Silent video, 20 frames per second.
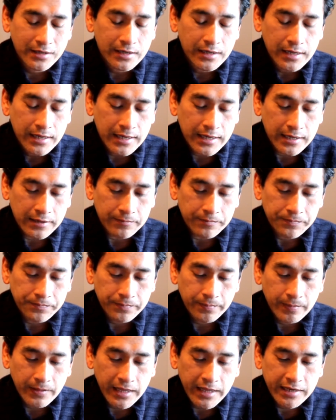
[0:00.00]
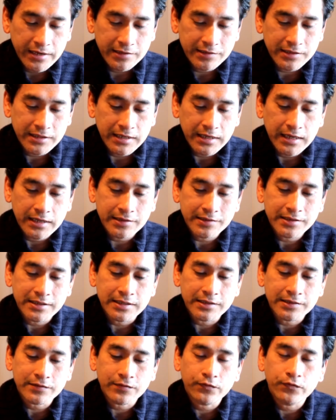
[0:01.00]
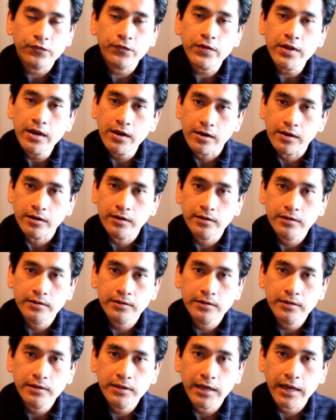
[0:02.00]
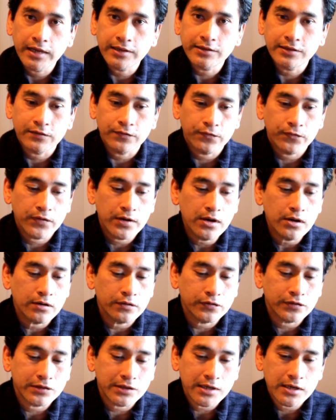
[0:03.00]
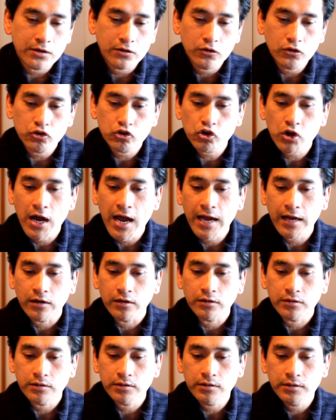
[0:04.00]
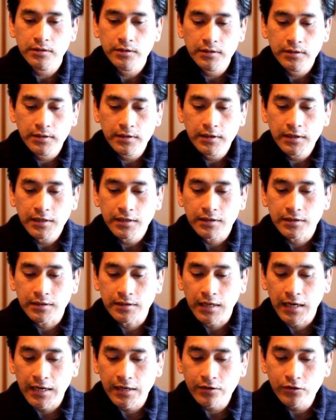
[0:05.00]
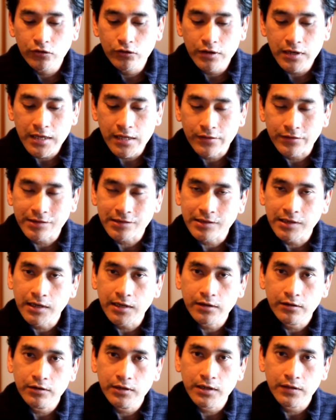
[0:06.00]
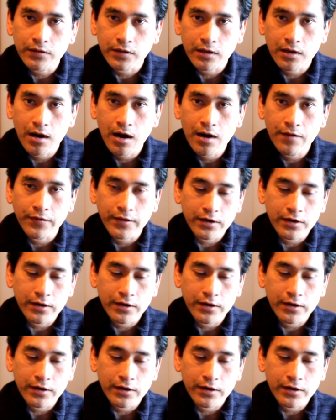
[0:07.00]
And it's this fear. It's the fear of seeing her child stuck underneath the car, that